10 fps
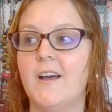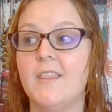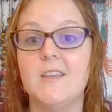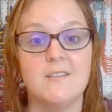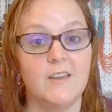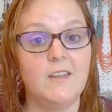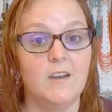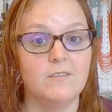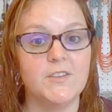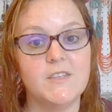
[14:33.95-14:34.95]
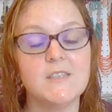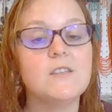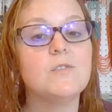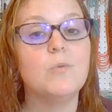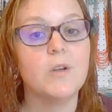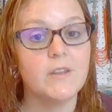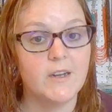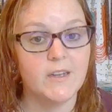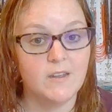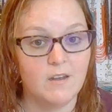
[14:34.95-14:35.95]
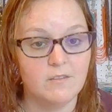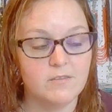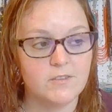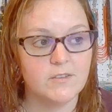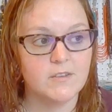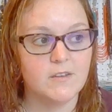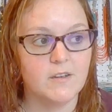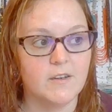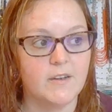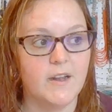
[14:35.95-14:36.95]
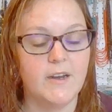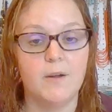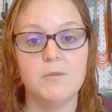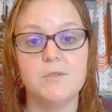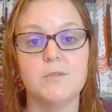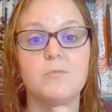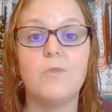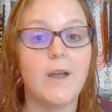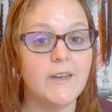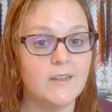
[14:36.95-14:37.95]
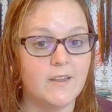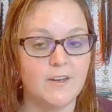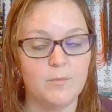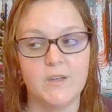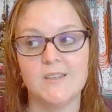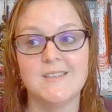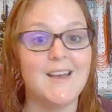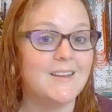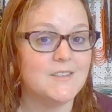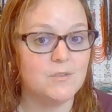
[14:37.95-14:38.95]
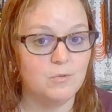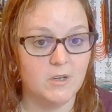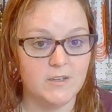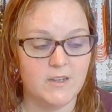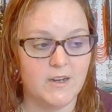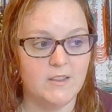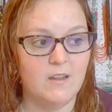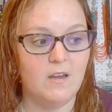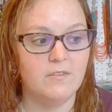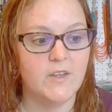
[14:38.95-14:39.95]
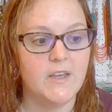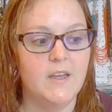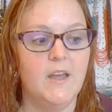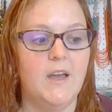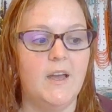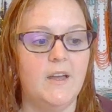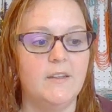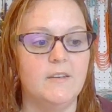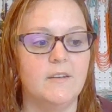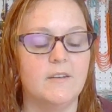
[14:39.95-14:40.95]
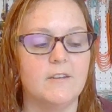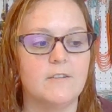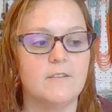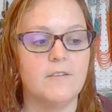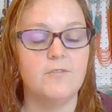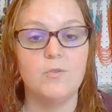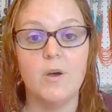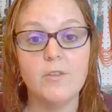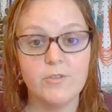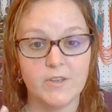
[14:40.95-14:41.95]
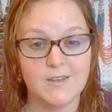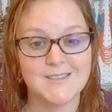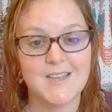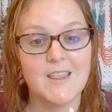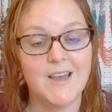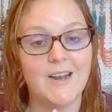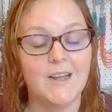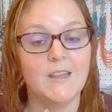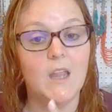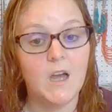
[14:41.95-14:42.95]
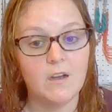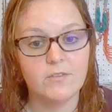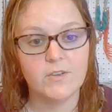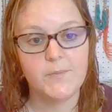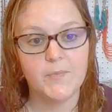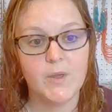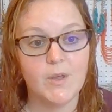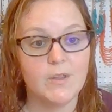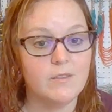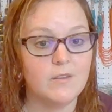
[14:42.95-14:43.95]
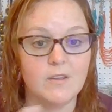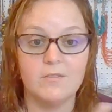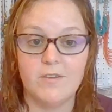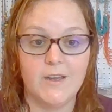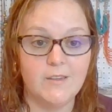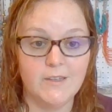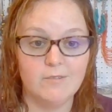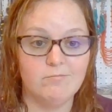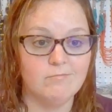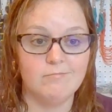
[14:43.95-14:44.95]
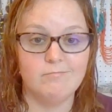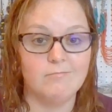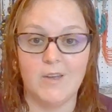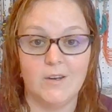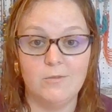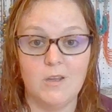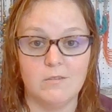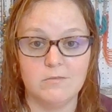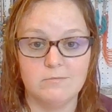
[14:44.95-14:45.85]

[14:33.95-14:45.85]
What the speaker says: This I love. This is the work that I love. And I will do some writing later because that is the work that I love. And a few other things that I love. The filing, I don't love.